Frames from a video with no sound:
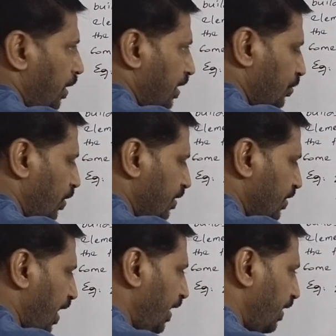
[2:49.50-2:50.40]
Next one
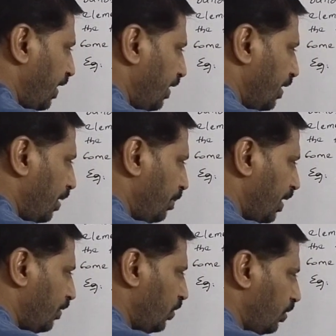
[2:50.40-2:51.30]
is 19,
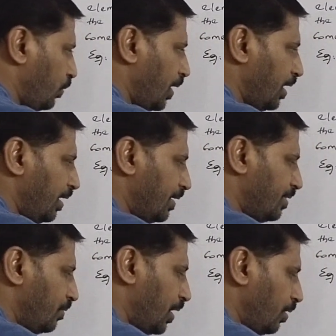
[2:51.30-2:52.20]
compare with 20
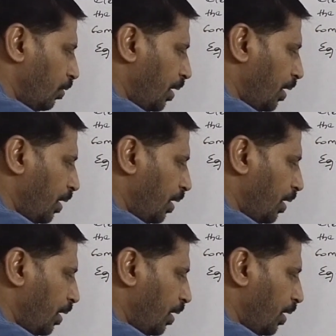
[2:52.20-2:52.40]
lesser value,